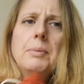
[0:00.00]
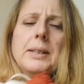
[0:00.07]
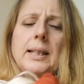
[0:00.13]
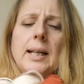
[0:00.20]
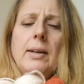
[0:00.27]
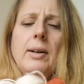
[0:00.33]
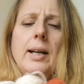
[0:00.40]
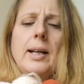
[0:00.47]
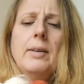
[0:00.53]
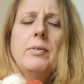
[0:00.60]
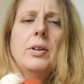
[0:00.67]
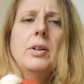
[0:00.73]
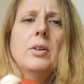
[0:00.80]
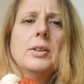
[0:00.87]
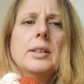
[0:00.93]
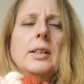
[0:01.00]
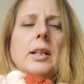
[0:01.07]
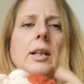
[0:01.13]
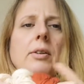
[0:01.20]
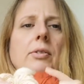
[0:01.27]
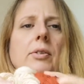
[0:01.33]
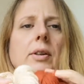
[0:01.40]
but I haven't got
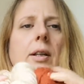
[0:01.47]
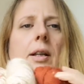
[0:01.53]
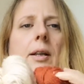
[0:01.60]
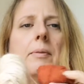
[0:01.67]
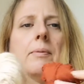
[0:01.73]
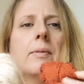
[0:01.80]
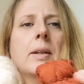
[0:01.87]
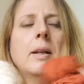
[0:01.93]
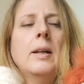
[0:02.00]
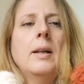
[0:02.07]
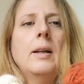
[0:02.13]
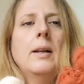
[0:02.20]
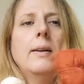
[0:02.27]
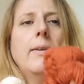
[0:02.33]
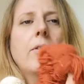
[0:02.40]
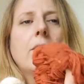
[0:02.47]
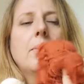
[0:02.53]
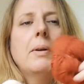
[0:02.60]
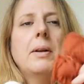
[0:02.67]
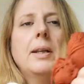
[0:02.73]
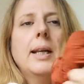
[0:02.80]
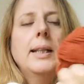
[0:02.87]
enough. I've
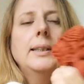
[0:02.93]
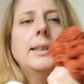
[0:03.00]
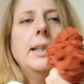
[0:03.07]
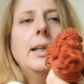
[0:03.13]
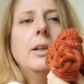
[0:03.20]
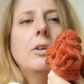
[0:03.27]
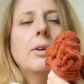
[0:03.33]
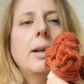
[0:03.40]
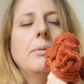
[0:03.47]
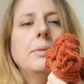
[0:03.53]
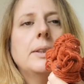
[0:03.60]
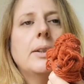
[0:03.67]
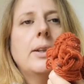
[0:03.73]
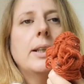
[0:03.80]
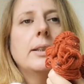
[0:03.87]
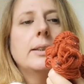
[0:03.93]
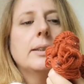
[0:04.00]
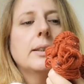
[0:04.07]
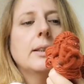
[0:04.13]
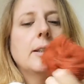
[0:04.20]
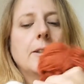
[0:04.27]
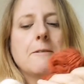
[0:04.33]
got about 19 grams of
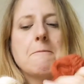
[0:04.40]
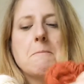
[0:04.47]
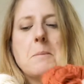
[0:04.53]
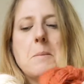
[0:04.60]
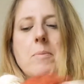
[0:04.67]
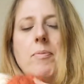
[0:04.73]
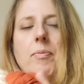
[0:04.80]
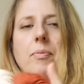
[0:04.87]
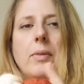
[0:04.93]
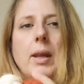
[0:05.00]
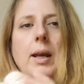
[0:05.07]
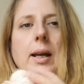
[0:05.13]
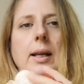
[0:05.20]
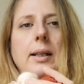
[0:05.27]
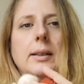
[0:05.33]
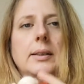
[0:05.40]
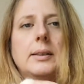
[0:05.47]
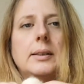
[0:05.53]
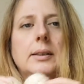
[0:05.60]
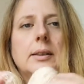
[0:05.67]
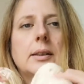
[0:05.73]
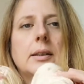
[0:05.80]
this,
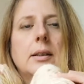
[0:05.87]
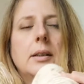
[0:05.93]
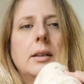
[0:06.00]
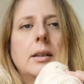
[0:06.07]
and